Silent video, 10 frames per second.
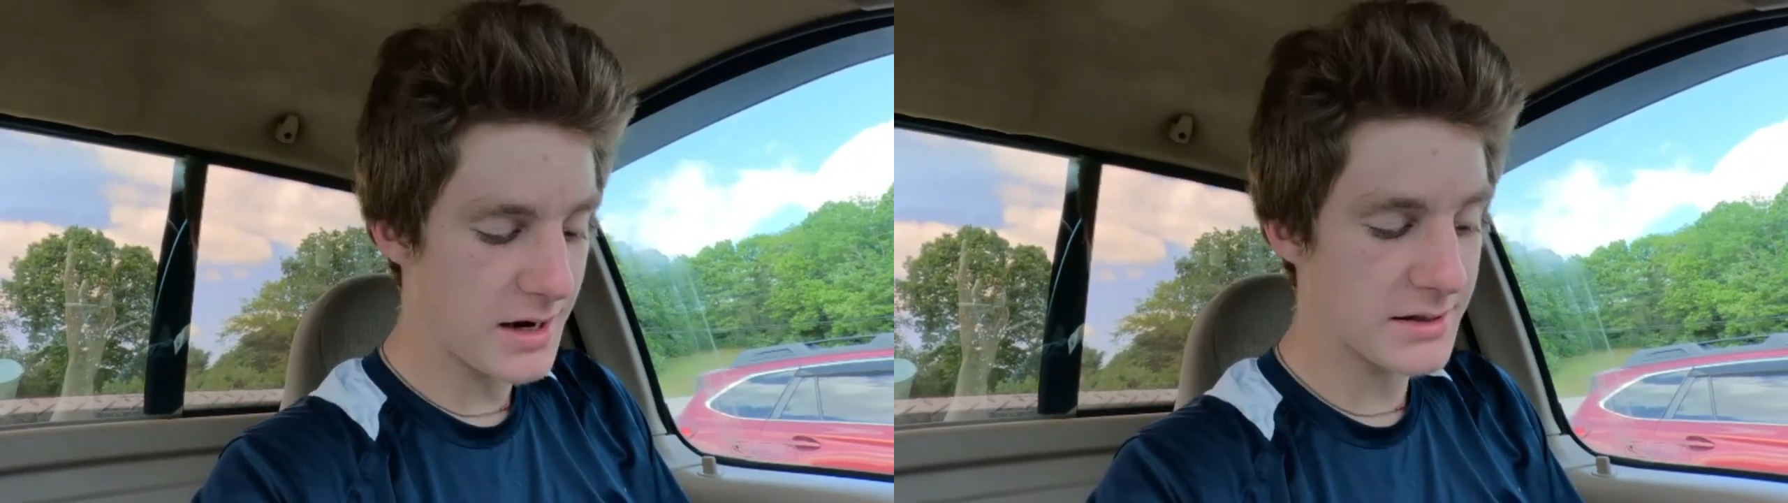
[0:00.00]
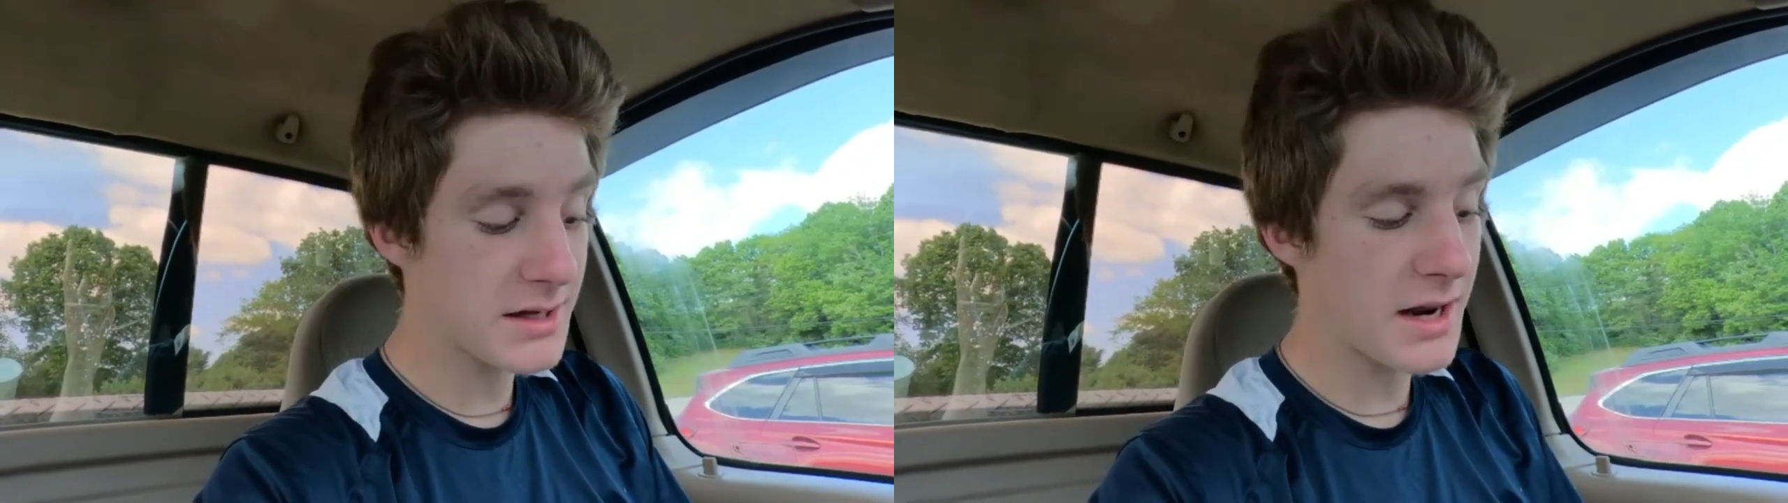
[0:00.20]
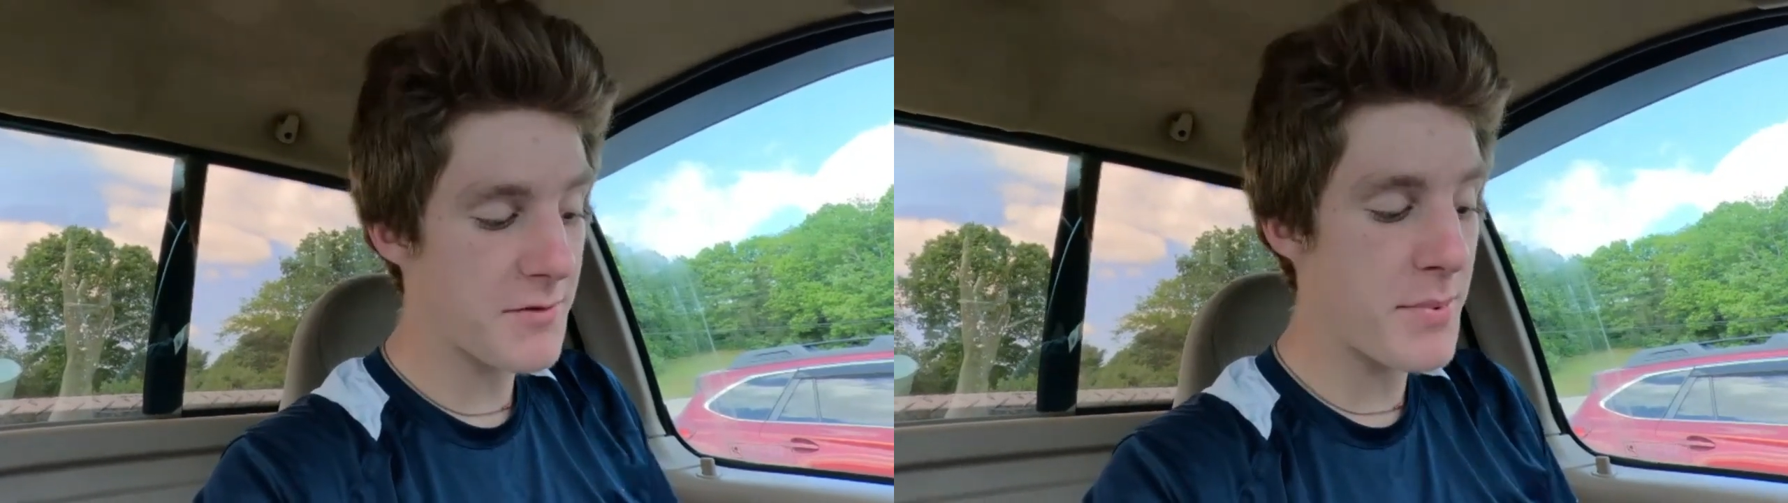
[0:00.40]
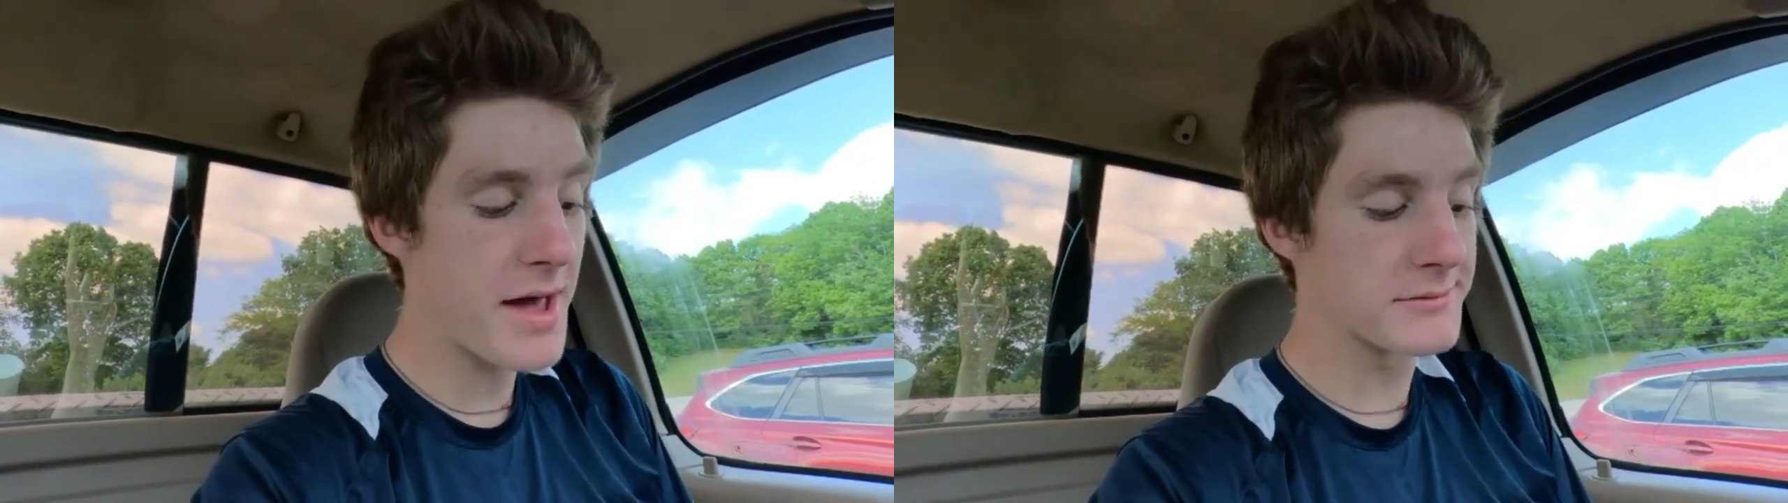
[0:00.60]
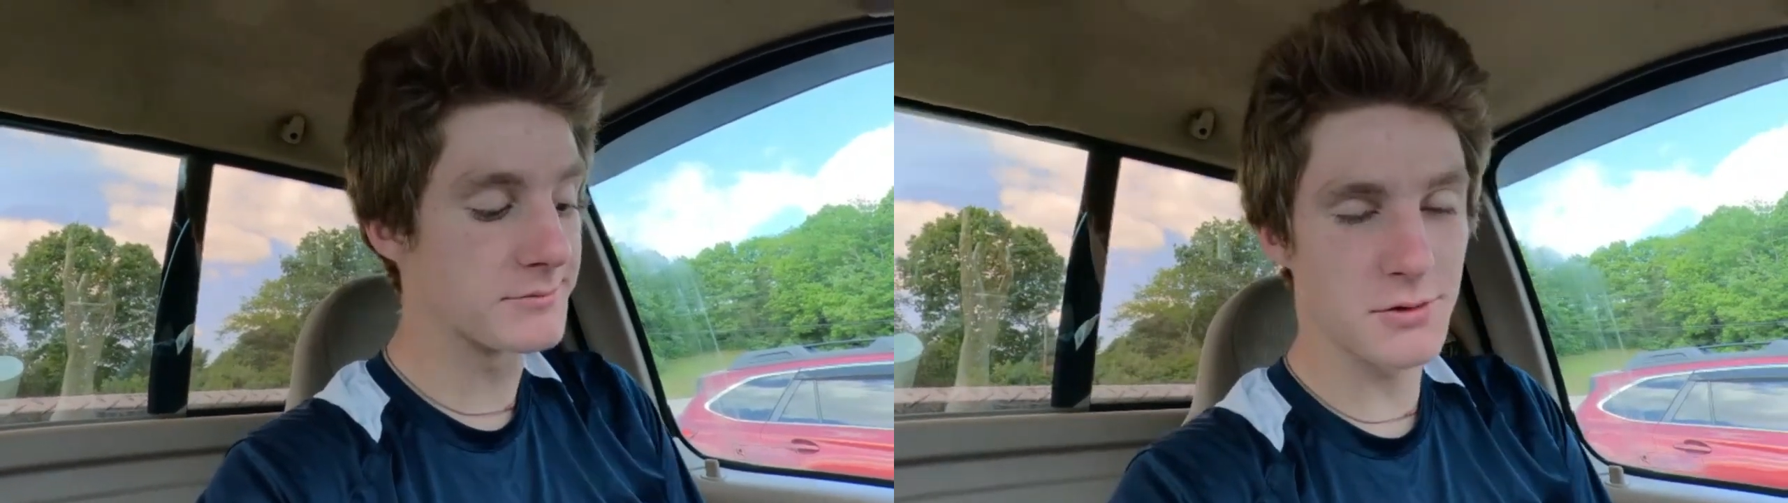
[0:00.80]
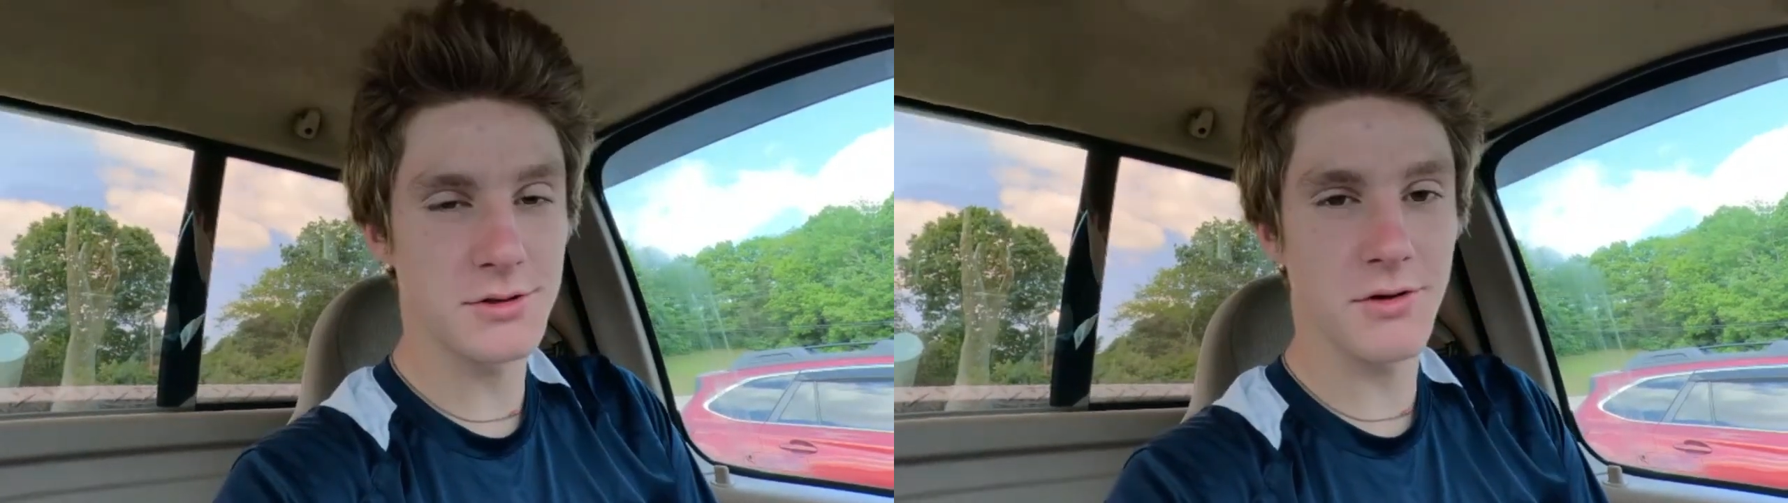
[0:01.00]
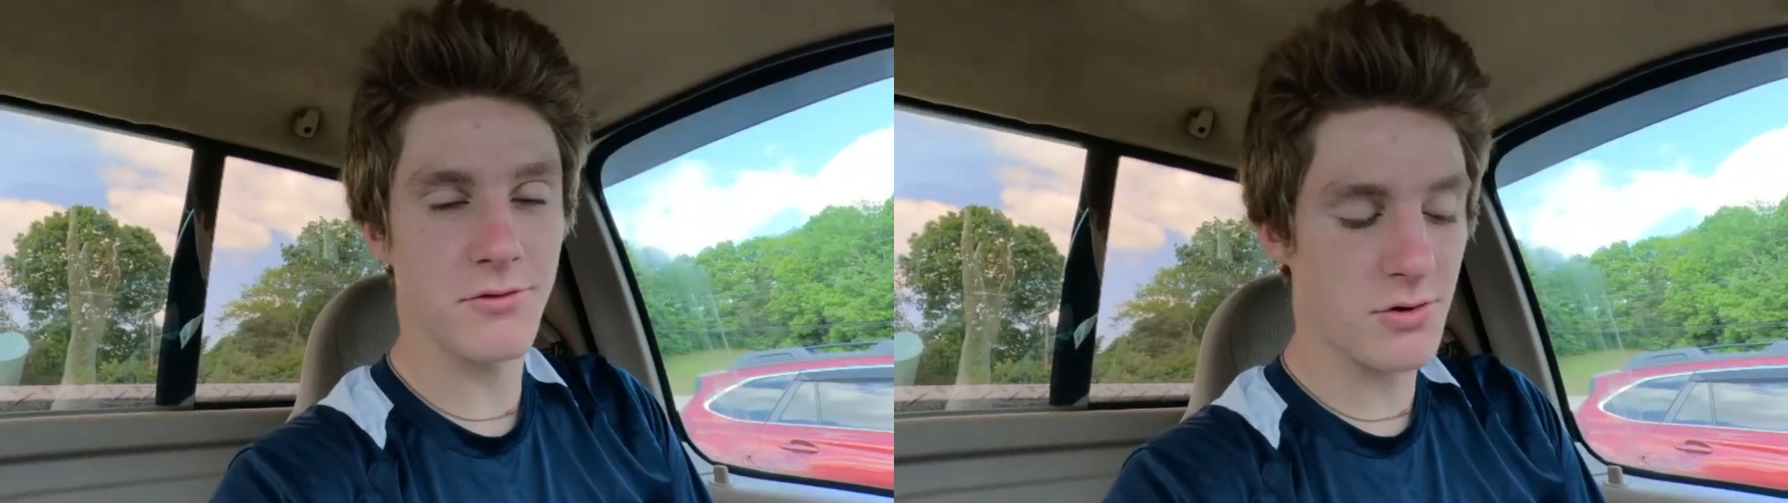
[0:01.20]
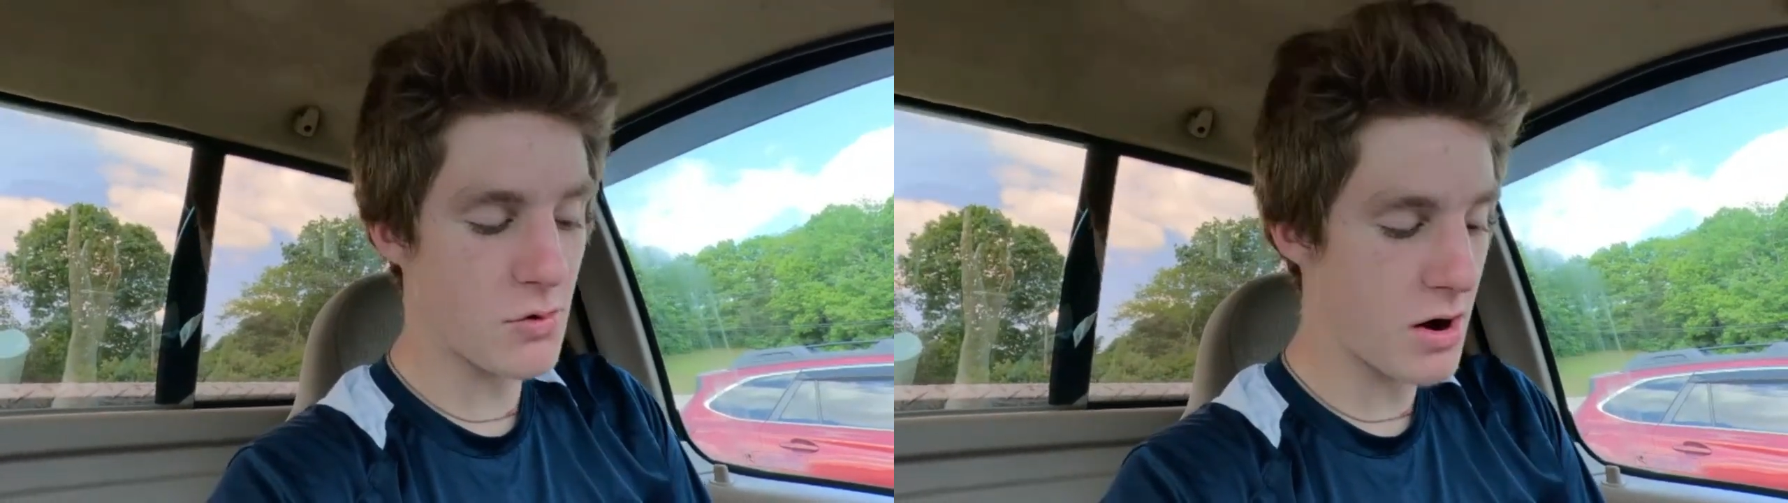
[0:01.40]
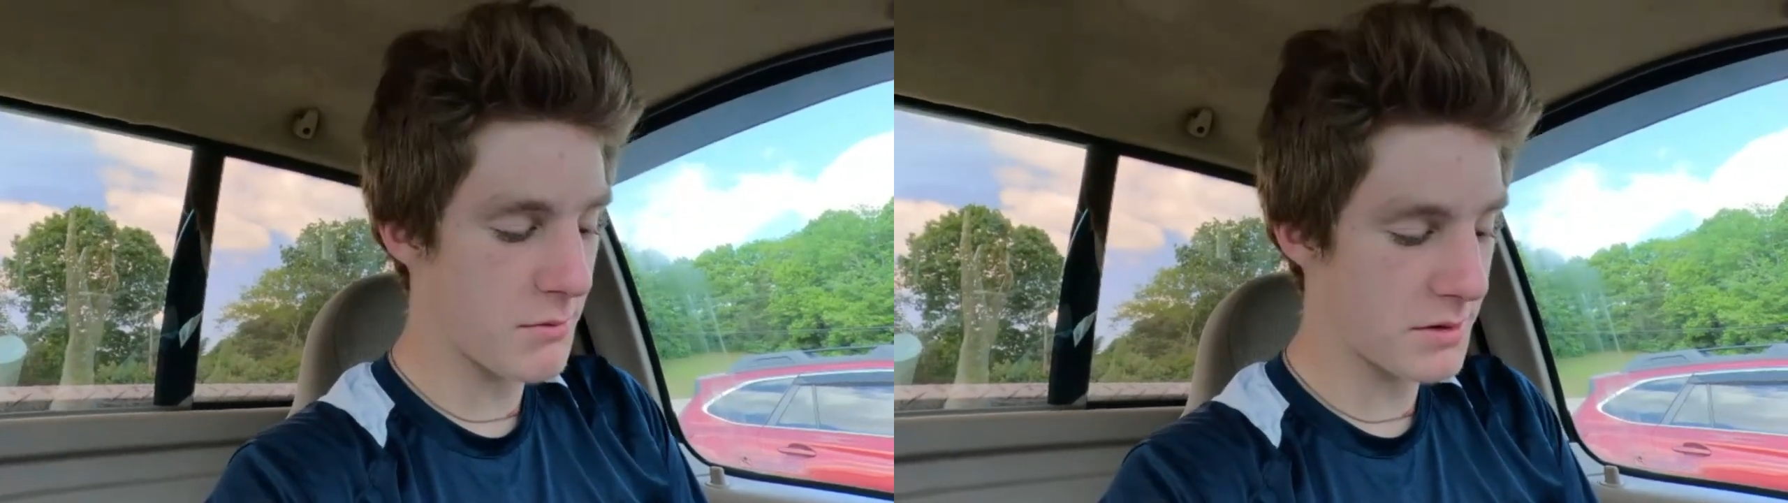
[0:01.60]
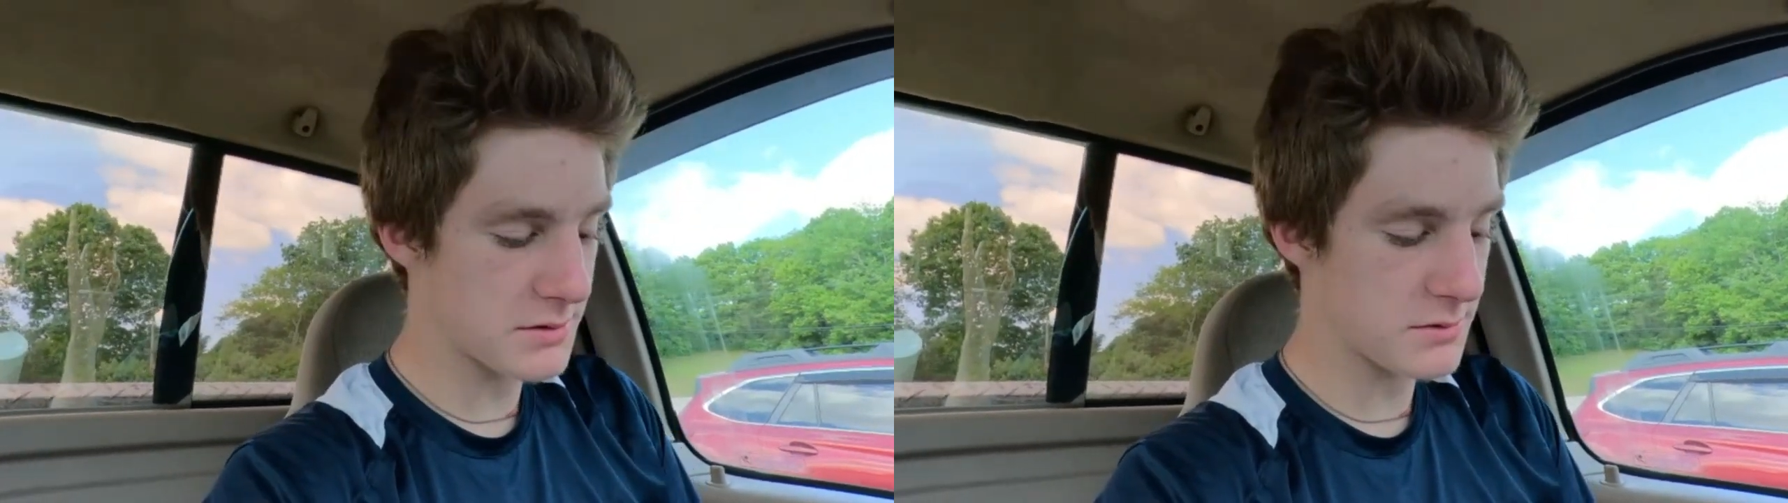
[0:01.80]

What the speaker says: And it's gotta have a bed. Those are the requirements.